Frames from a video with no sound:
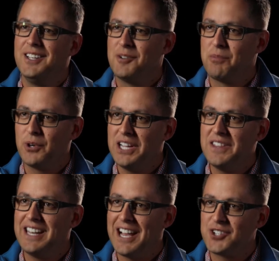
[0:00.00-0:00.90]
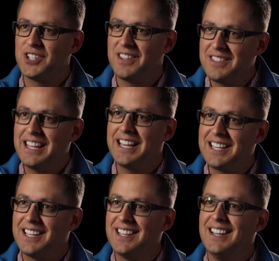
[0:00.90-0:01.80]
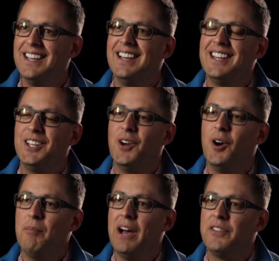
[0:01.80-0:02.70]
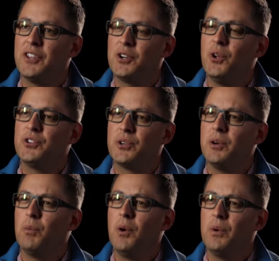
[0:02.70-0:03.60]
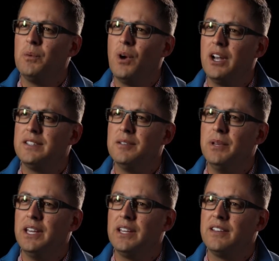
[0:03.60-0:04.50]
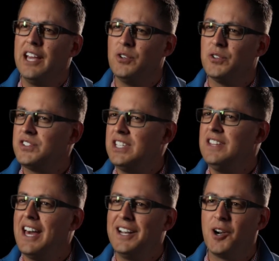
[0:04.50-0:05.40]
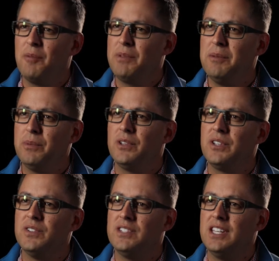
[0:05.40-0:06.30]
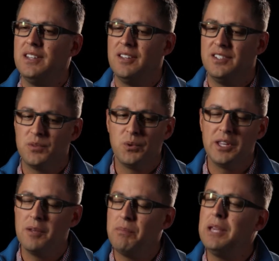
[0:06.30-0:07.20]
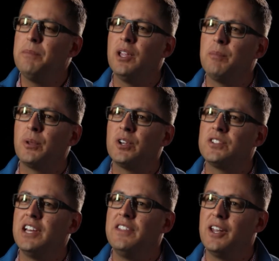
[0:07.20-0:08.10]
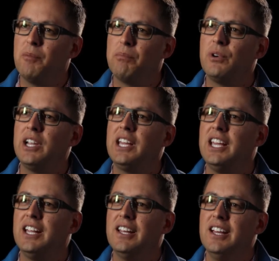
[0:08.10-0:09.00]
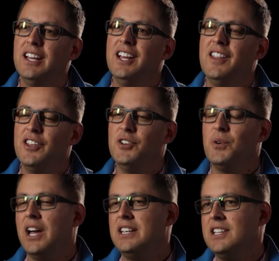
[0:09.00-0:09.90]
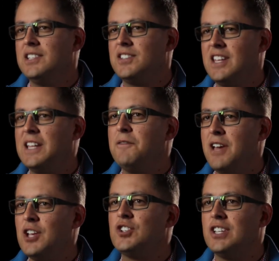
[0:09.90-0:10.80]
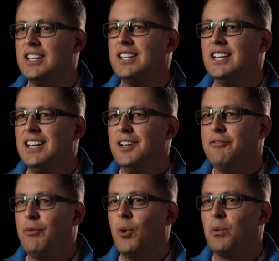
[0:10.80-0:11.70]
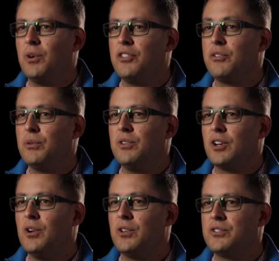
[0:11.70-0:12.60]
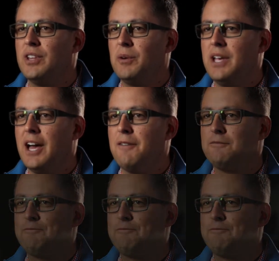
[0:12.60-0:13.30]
to breathe and actually think, you know, about the culture and what we want it to be. And you'll see that in our people. You see, it's really the people at Pluralsight that are bringing the new ideas and the innovation forward through the culture that we have.